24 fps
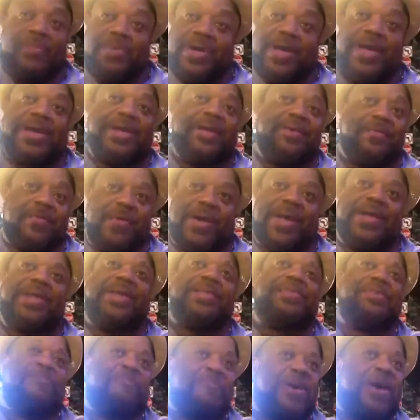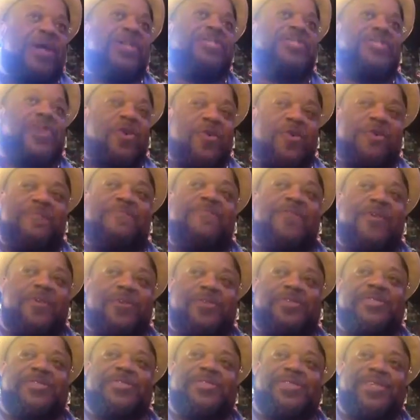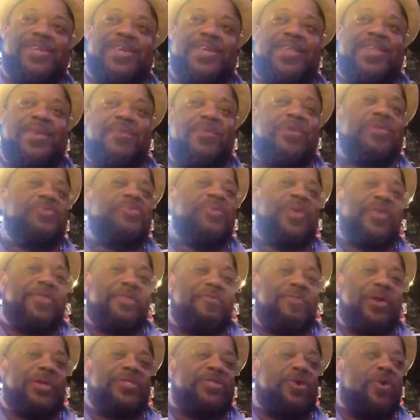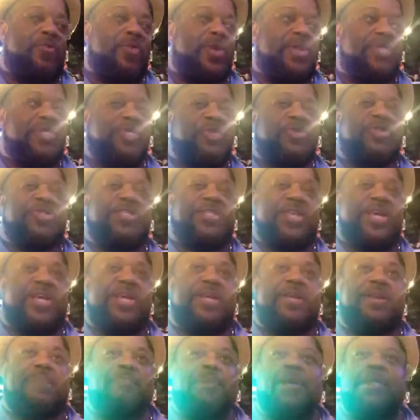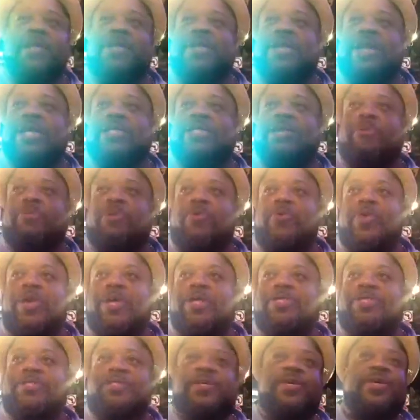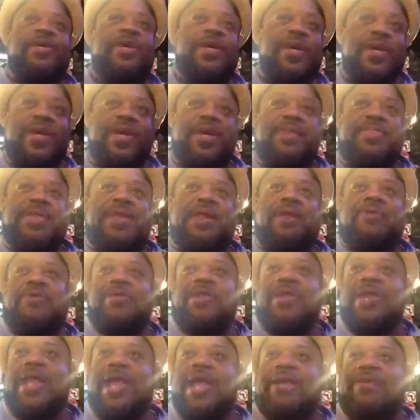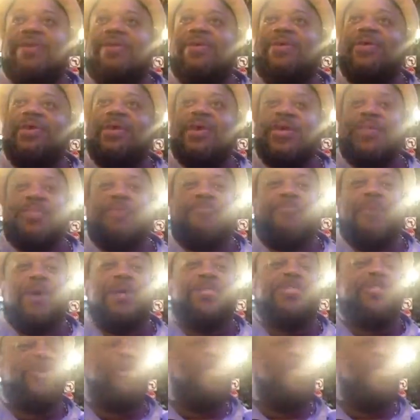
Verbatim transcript: we gotta, we gotta get the buzz going first, and then once we get the buzz going, we're gonna shoot a scene probably in the next couple of weeks, get that out on the net, get the buzz